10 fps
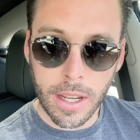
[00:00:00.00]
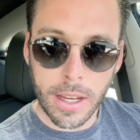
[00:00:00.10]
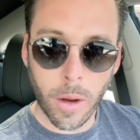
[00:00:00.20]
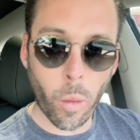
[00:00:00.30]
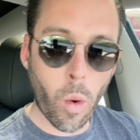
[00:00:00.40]

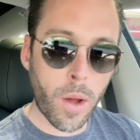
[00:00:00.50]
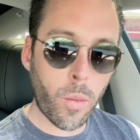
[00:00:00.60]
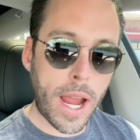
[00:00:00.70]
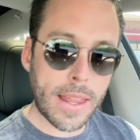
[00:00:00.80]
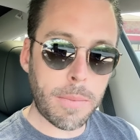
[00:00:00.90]
And one
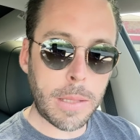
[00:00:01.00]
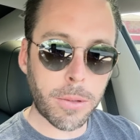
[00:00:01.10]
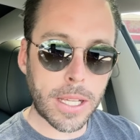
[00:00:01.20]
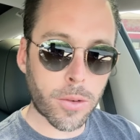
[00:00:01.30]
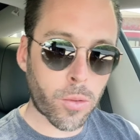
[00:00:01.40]
way that people
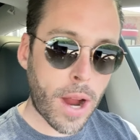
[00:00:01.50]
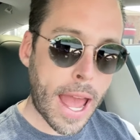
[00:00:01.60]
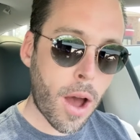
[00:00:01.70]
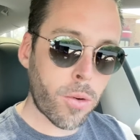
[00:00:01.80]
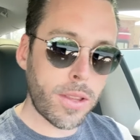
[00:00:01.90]
get
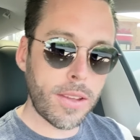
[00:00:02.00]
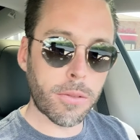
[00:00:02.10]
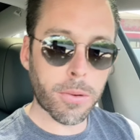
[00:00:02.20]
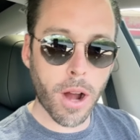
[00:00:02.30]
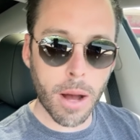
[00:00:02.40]
around this
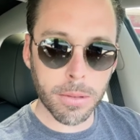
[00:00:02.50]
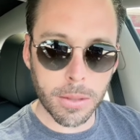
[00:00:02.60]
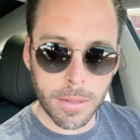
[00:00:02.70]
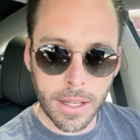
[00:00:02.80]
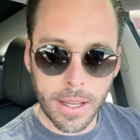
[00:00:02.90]

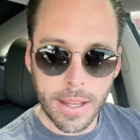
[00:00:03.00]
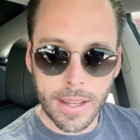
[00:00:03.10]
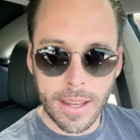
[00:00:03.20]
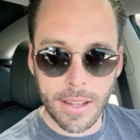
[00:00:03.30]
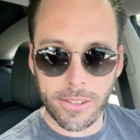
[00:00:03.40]
problem
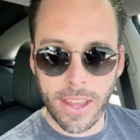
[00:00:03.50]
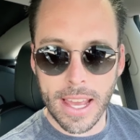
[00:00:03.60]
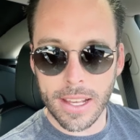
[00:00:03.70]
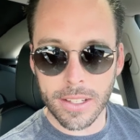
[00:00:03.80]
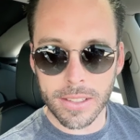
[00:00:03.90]
is
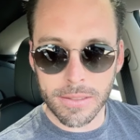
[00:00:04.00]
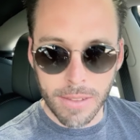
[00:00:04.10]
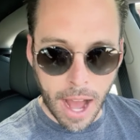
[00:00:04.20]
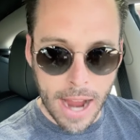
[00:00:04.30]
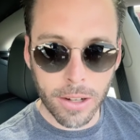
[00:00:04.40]
they
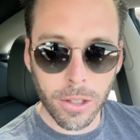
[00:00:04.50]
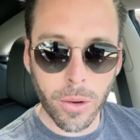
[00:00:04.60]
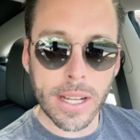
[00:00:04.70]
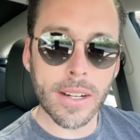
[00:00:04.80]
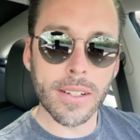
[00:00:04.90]
hire a
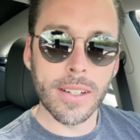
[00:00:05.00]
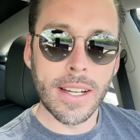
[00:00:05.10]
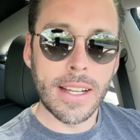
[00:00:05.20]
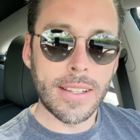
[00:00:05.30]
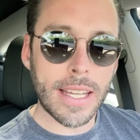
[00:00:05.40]
lawyer,
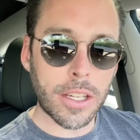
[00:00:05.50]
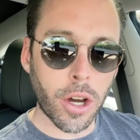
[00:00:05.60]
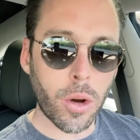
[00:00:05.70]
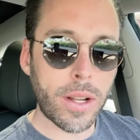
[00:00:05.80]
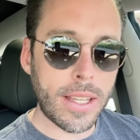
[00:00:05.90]
they
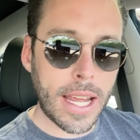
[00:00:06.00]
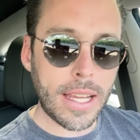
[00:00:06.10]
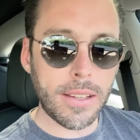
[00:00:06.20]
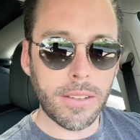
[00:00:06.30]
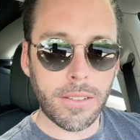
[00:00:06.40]
go and
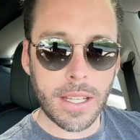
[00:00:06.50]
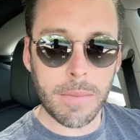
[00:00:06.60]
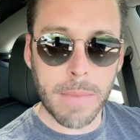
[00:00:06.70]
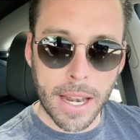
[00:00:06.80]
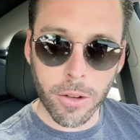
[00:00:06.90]
they see
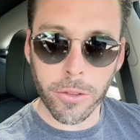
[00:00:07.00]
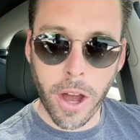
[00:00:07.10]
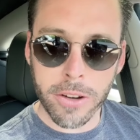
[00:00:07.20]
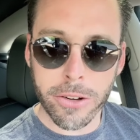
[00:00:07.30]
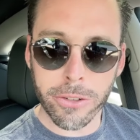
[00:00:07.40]
medical
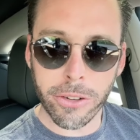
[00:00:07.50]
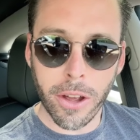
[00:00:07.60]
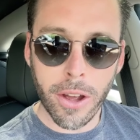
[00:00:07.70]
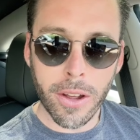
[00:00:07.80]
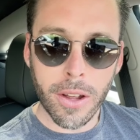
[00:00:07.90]
doctors
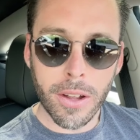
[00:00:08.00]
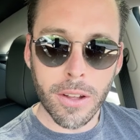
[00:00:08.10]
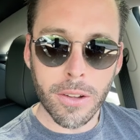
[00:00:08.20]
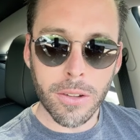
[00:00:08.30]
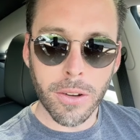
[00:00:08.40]

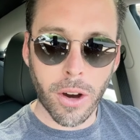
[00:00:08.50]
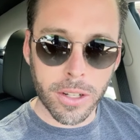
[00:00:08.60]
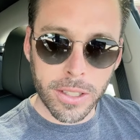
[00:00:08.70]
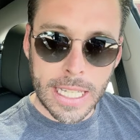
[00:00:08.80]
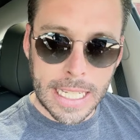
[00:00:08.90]
on a
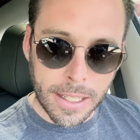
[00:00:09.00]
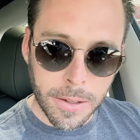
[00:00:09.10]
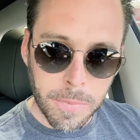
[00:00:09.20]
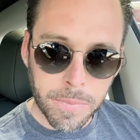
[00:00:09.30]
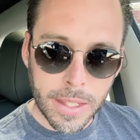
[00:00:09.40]
lien.
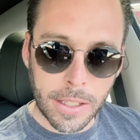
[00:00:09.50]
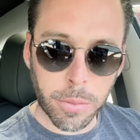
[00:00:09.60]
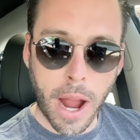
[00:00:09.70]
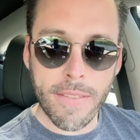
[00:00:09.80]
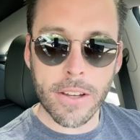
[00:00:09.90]
These
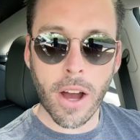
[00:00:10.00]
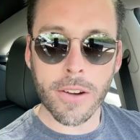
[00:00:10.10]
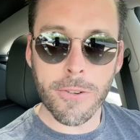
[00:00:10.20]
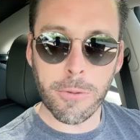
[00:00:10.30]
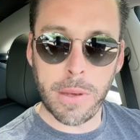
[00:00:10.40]
private
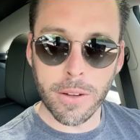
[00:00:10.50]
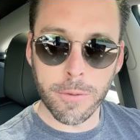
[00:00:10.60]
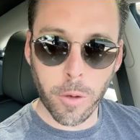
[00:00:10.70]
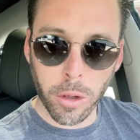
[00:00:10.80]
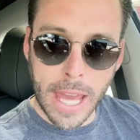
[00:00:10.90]
doctors bill
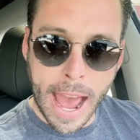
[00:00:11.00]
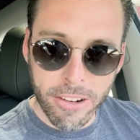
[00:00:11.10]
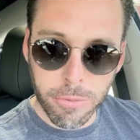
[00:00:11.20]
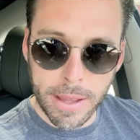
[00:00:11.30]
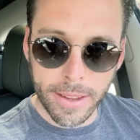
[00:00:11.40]
full
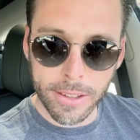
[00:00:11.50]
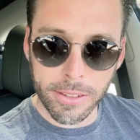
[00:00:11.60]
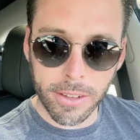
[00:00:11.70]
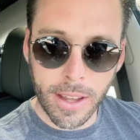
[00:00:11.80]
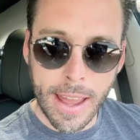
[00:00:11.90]
cash
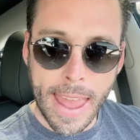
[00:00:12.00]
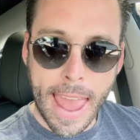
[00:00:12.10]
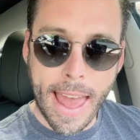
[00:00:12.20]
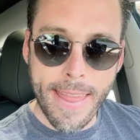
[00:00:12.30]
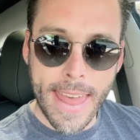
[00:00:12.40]
bills,
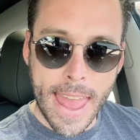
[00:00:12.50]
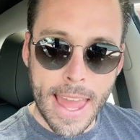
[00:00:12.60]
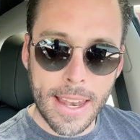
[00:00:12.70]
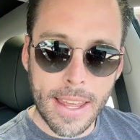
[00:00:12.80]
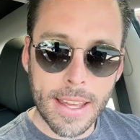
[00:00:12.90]
and
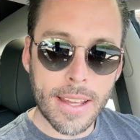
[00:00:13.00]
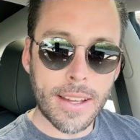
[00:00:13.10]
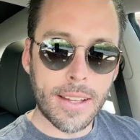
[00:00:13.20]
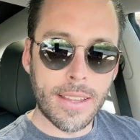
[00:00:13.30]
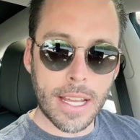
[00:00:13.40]
then
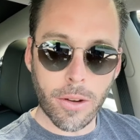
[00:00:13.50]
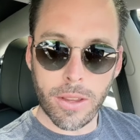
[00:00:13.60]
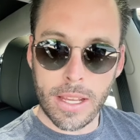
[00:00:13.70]
they go to the